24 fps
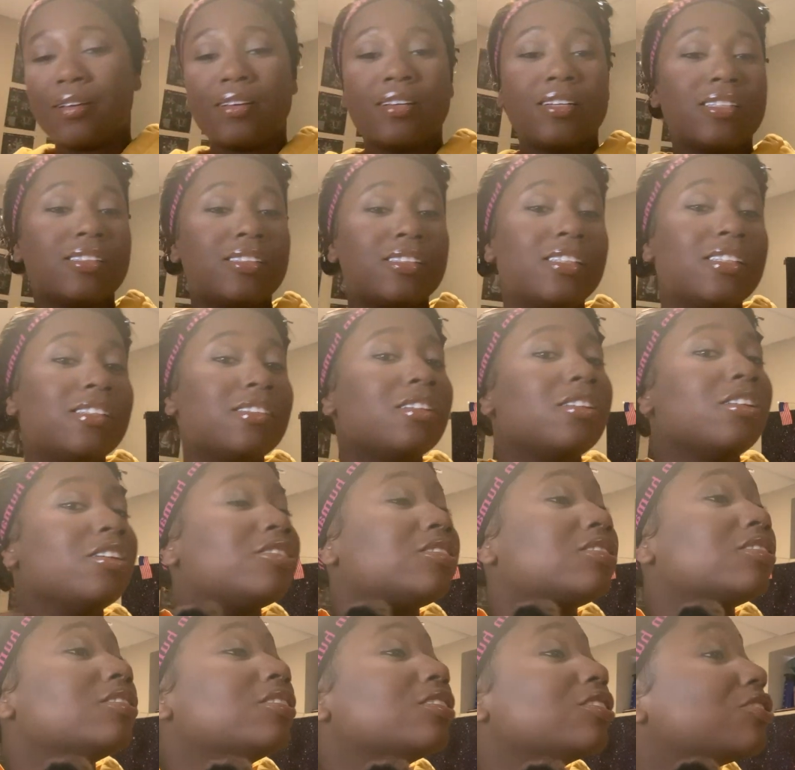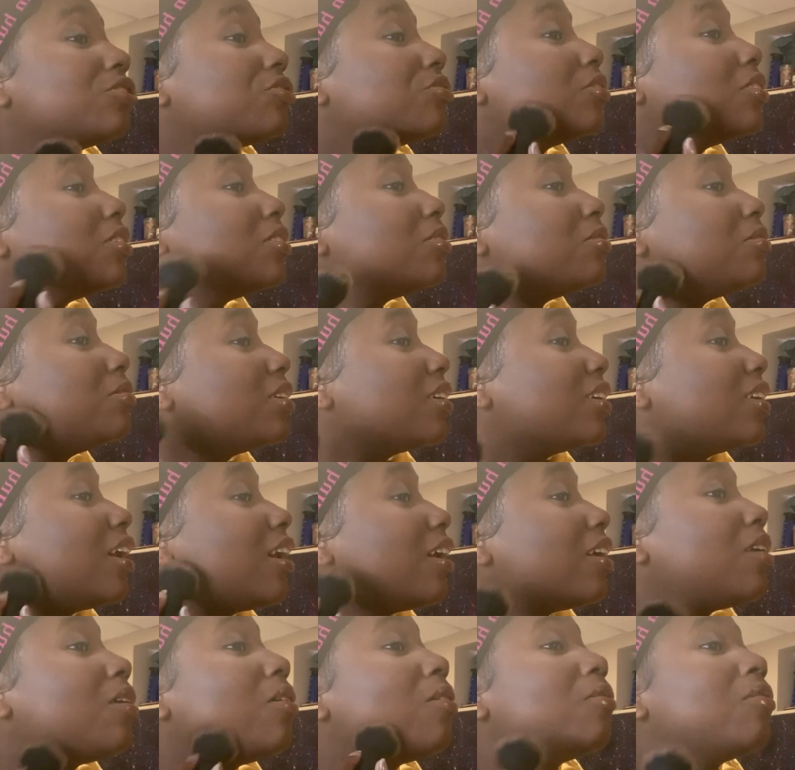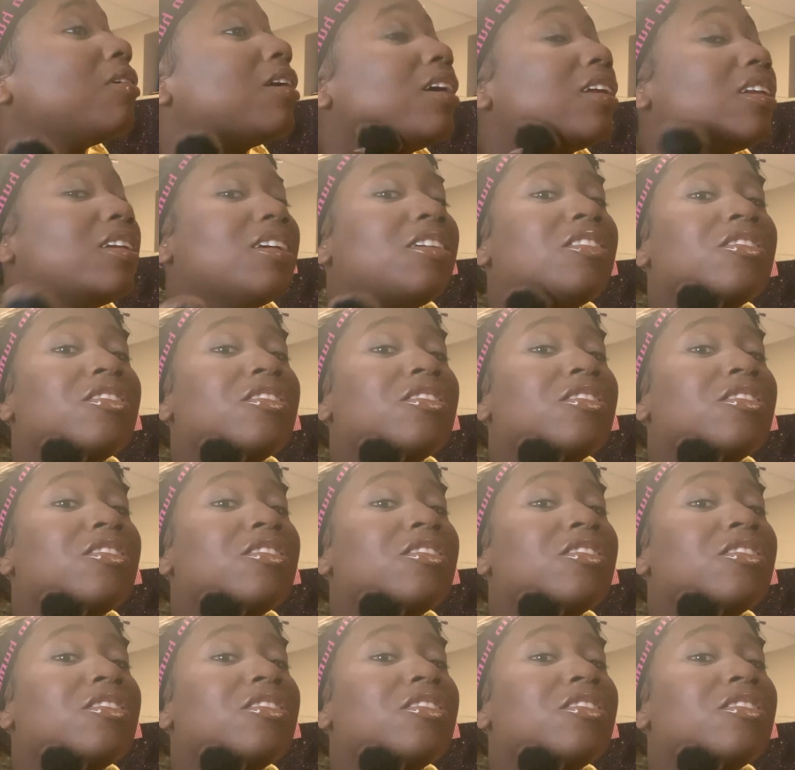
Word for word: because he's allergic to shrimp and I don't want any